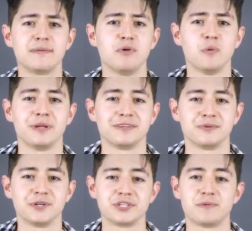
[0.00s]
moment in
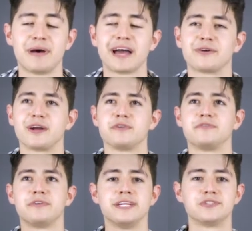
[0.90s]
which the background
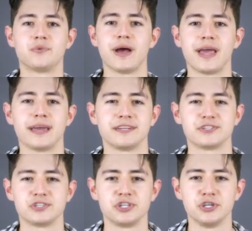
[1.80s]
fades away and it's
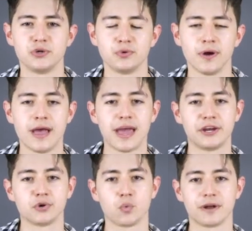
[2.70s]
just you and
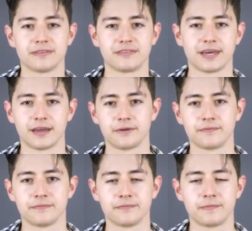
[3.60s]
your one thing.
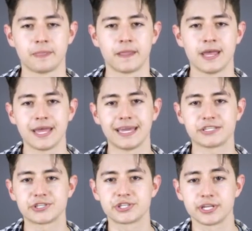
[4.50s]

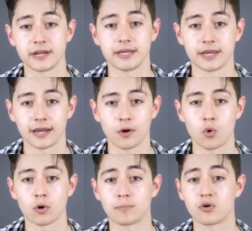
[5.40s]
It's studying
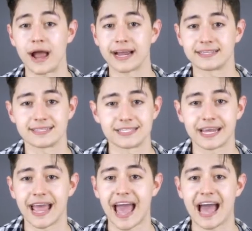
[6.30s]
or
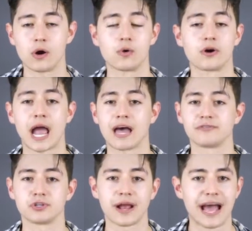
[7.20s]
practicing hour
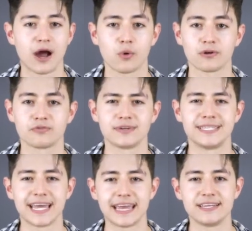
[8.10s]
after hour for
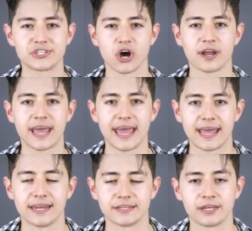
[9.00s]
days on
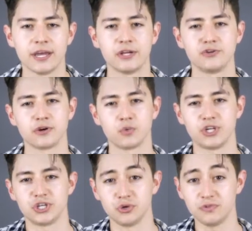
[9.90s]
end, during
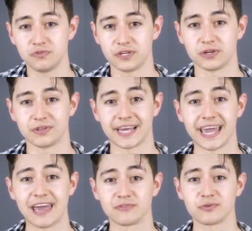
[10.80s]
which you feel
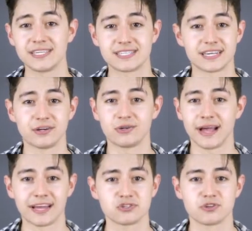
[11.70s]
like every single
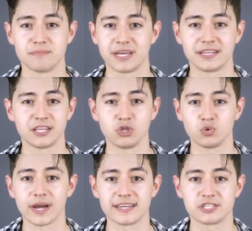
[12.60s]
extra minute that you
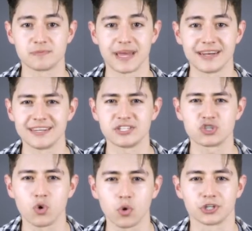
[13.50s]
guys spend is
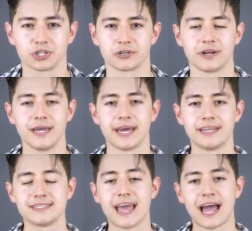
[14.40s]
torture and
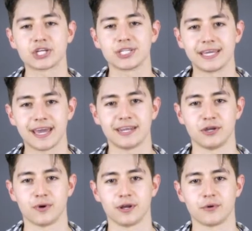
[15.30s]
isn't actually getting
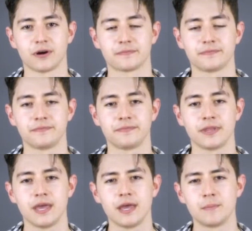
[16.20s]
you anywhere.
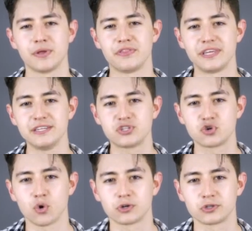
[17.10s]
But these
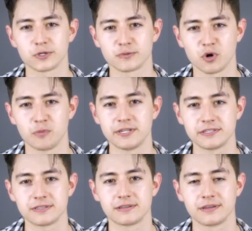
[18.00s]
torturous
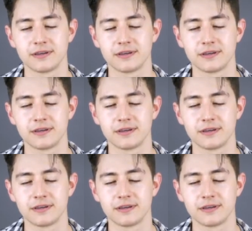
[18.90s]
moments